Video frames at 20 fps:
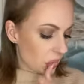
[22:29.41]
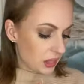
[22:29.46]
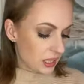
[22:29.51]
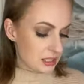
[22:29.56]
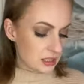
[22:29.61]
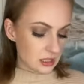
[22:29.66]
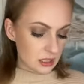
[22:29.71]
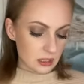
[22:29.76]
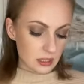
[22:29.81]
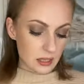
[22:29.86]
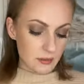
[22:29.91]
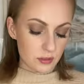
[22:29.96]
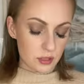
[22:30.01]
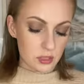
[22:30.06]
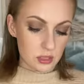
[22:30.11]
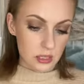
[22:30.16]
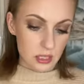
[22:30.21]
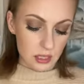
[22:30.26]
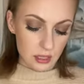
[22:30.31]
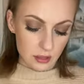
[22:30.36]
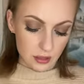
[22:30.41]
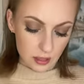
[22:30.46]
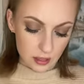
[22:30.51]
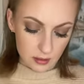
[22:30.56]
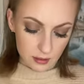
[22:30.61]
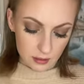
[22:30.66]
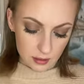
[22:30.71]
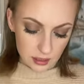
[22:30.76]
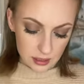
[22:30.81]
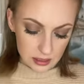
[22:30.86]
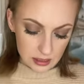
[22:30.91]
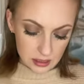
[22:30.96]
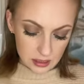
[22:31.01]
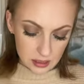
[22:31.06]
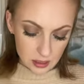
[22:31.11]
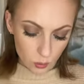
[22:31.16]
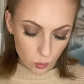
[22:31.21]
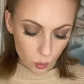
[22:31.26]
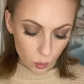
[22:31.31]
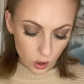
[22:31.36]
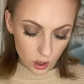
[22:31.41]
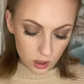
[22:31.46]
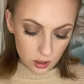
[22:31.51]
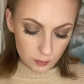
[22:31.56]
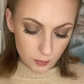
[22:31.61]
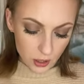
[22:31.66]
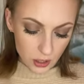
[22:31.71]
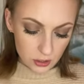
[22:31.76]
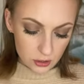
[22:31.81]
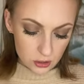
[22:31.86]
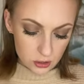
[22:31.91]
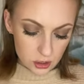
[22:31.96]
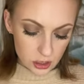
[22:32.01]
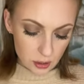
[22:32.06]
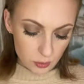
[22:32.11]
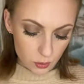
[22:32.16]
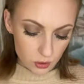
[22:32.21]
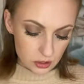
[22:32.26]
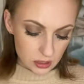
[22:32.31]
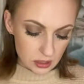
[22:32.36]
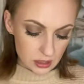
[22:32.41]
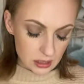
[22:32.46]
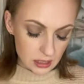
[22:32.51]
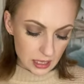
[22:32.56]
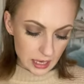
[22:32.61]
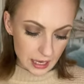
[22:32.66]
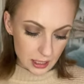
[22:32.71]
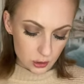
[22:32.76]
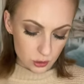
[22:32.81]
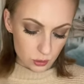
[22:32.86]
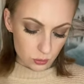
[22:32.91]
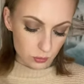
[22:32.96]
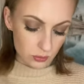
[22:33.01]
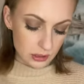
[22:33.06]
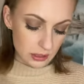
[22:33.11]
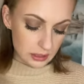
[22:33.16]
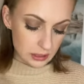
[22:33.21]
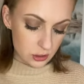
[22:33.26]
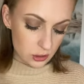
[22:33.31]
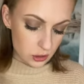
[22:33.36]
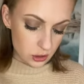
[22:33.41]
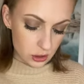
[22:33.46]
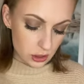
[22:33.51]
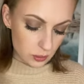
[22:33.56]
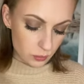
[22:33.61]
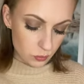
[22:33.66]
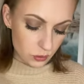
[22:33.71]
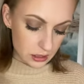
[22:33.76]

Is the lovers, is this a work partnership or is this an actual relationship?